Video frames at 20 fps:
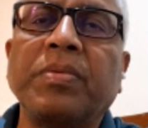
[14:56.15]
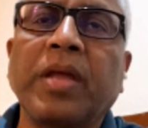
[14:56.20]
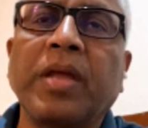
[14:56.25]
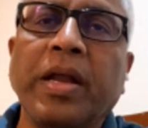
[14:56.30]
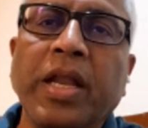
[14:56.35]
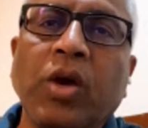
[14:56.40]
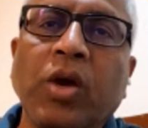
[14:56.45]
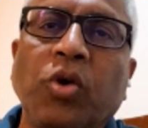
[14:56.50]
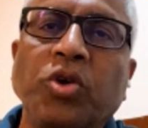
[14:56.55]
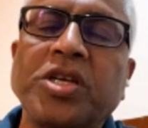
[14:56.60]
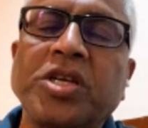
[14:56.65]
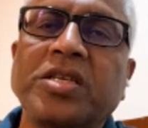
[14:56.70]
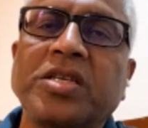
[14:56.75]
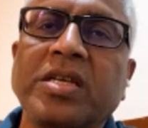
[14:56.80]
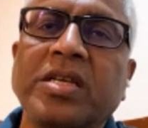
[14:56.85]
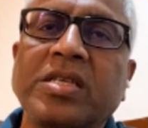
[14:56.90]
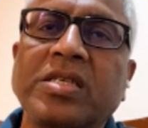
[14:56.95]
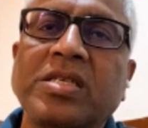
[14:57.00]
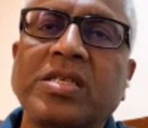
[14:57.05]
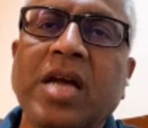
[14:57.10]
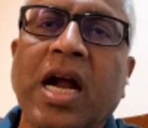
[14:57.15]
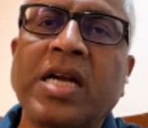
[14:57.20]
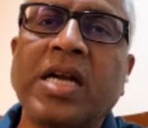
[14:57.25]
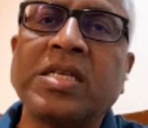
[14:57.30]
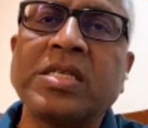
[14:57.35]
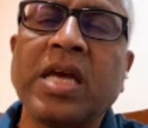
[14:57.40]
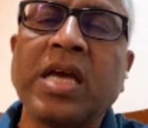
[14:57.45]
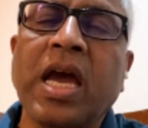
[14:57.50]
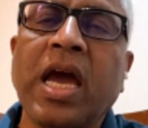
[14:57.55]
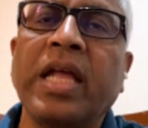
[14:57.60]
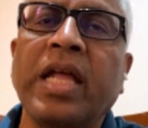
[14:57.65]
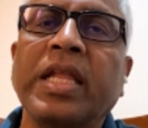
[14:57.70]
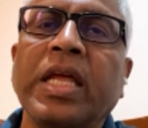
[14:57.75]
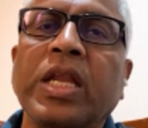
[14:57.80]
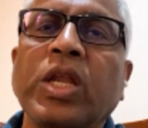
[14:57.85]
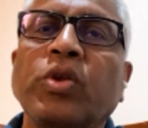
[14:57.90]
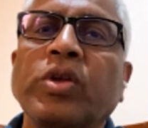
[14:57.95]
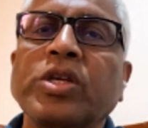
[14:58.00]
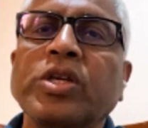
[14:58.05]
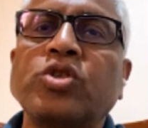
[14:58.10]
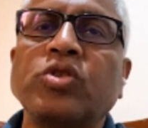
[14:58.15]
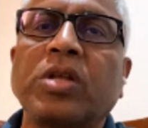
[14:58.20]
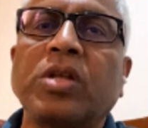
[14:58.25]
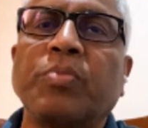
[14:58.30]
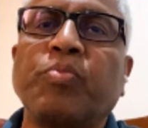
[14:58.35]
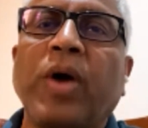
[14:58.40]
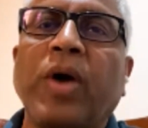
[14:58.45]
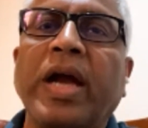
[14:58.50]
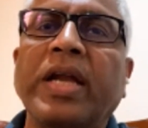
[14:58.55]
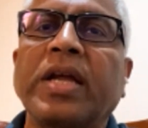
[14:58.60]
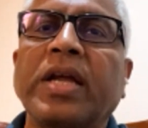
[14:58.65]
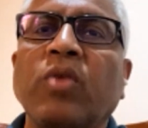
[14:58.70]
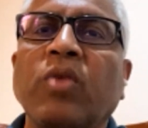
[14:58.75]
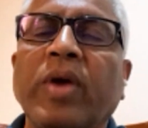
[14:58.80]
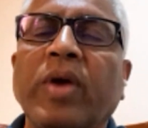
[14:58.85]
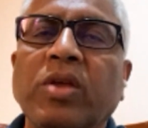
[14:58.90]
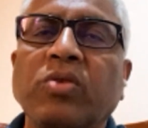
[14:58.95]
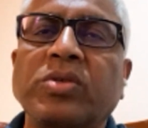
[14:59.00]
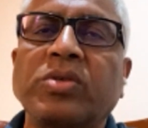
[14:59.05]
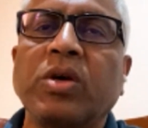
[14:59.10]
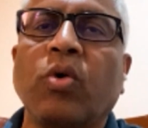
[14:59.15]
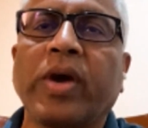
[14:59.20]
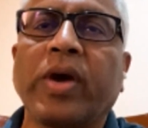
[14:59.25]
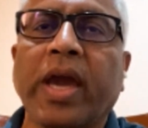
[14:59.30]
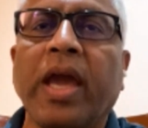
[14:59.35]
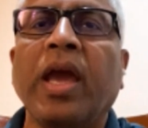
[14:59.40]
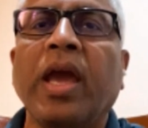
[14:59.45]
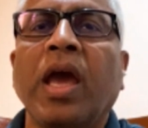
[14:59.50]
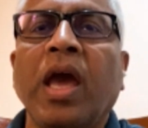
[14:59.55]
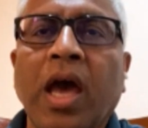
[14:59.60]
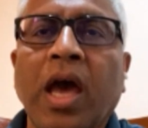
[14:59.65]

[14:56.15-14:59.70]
the negotiation starts, and then you reach to the point and where you say, okay,